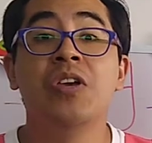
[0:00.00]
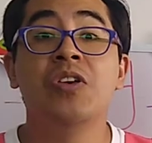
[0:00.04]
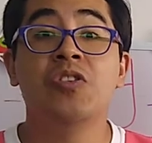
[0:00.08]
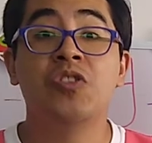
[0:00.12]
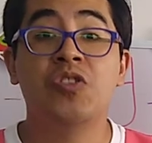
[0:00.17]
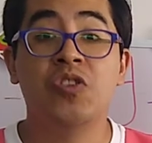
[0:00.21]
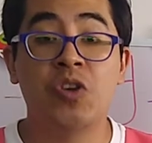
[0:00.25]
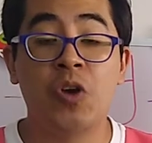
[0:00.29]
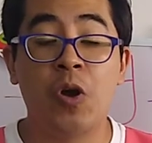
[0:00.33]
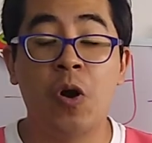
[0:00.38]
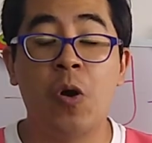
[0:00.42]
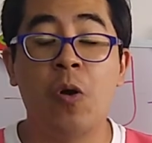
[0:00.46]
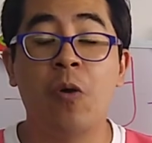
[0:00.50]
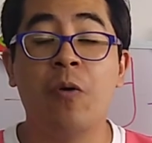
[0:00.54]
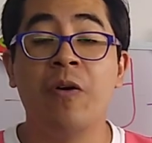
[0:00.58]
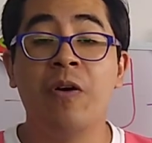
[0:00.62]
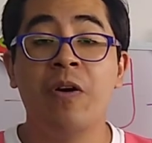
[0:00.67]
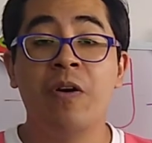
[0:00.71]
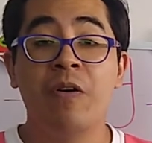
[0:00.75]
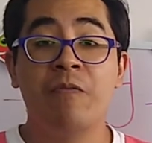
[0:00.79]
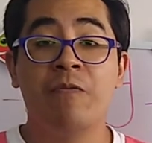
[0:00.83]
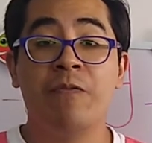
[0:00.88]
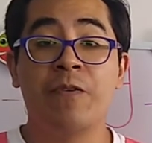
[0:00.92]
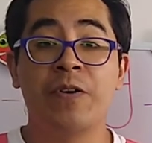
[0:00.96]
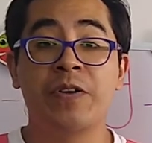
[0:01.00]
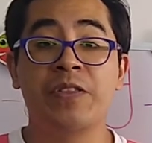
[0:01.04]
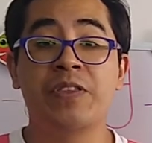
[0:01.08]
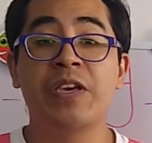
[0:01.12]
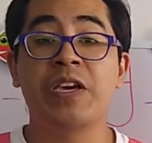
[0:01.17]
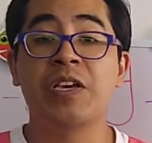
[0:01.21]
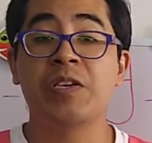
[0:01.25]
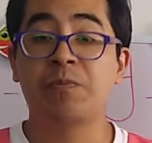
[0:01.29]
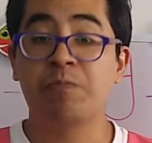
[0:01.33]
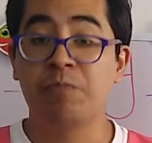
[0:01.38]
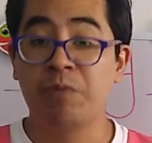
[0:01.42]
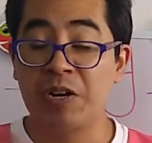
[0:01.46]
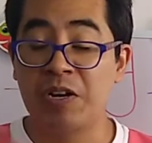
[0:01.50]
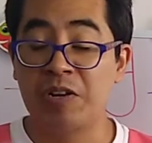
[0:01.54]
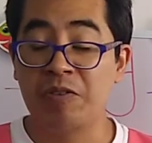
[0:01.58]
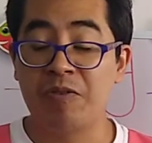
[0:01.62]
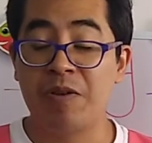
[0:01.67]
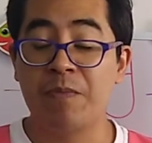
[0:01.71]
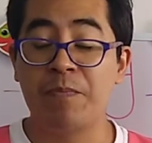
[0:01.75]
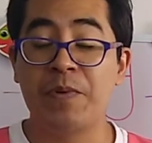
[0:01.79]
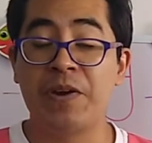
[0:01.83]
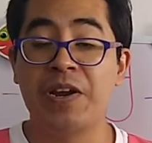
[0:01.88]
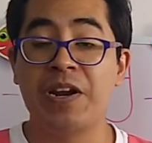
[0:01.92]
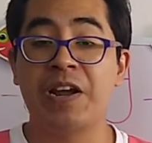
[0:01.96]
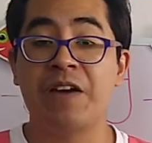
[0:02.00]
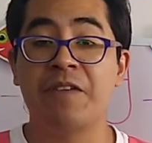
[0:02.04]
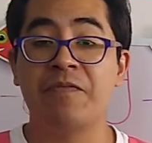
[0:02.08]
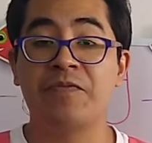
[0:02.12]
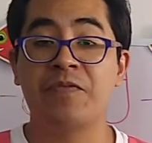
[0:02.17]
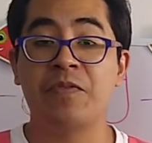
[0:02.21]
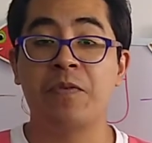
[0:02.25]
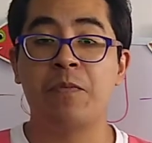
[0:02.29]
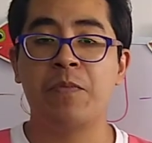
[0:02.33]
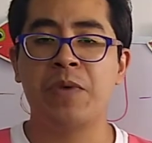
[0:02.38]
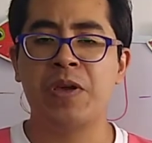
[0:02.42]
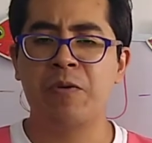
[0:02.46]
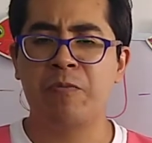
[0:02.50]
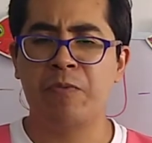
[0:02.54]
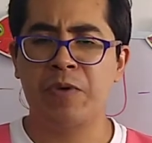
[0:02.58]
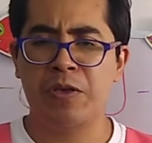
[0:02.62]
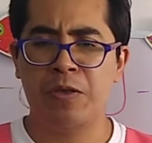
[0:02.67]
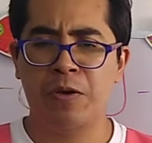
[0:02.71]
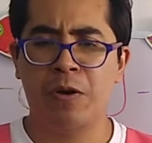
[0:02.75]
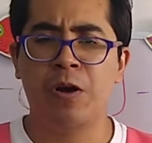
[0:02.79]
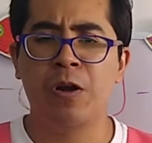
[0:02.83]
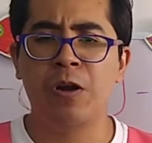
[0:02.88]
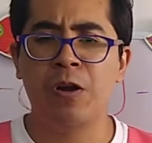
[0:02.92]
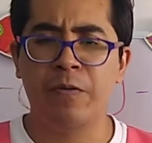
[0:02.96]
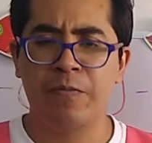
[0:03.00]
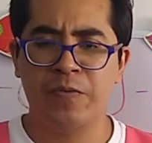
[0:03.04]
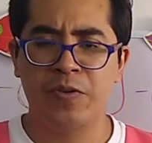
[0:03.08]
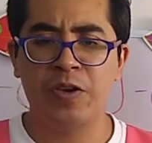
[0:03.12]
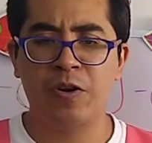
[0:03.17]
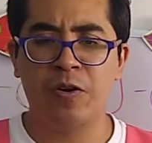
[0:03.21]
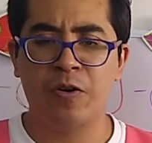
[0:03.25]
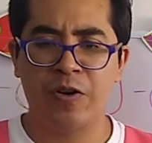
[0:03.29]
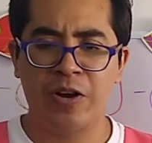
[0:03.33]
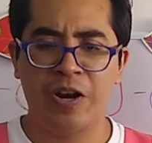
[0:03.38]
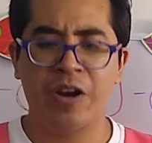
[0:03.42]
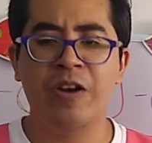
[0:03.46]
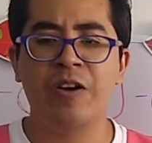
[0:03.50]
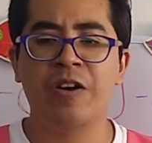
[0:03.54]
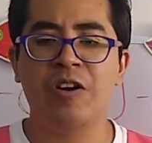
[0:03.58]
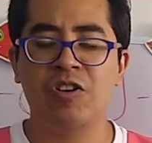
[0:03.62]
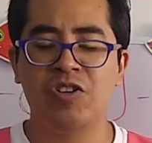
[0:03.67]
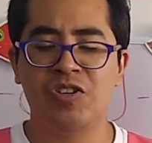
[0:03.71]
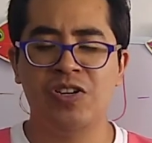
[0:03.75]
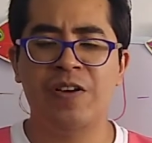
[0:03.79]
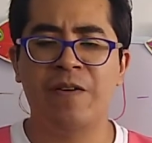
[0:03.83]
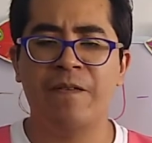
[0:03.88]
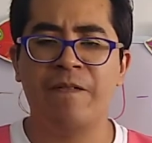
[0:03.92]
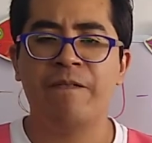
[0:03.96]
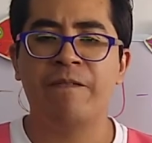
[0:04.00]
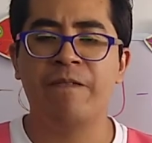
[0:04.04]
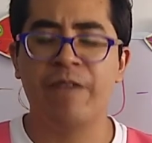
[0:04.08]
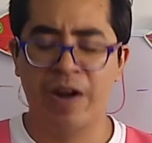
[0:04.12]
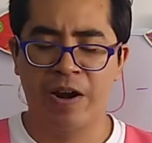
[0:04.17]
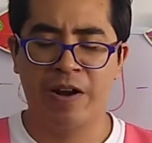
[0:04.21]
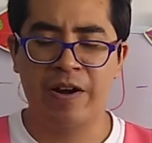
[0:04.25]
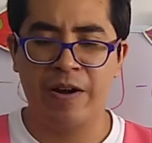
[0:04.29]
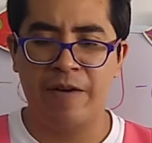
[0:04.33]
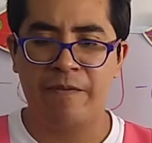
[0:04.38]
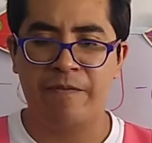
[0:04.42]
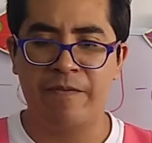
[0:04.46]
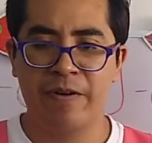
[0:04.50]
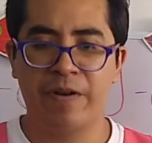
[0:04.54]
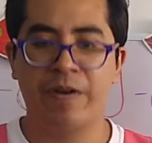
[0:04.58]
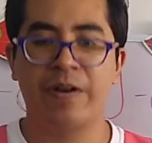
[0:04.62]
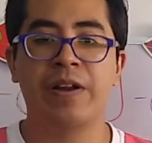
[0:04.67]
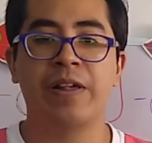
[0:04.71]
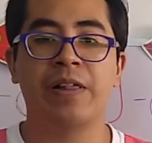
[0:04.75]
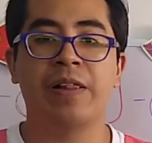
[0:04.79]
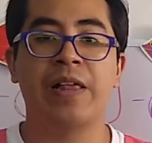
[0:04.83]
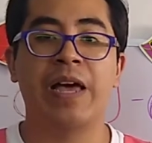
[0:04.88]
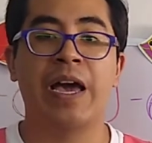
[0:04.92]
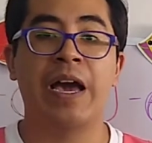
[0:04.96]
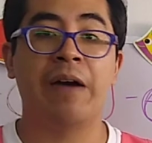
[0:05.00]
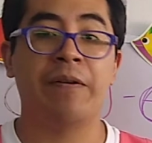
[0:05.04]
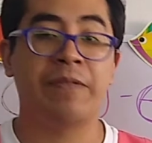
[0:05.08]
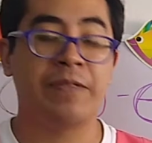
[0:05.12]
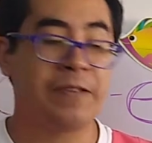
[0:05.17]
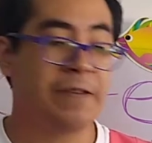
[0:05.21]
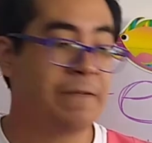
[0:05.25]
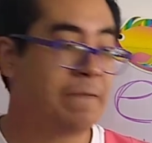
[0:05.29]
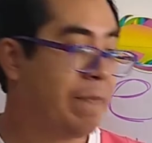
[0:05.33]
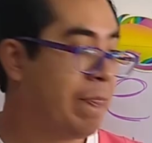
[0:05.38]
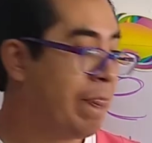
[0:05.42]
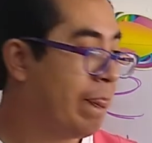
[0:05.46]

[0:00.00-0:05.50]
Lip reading: So, for this, please repeat after me with all of your energy and very, very loud.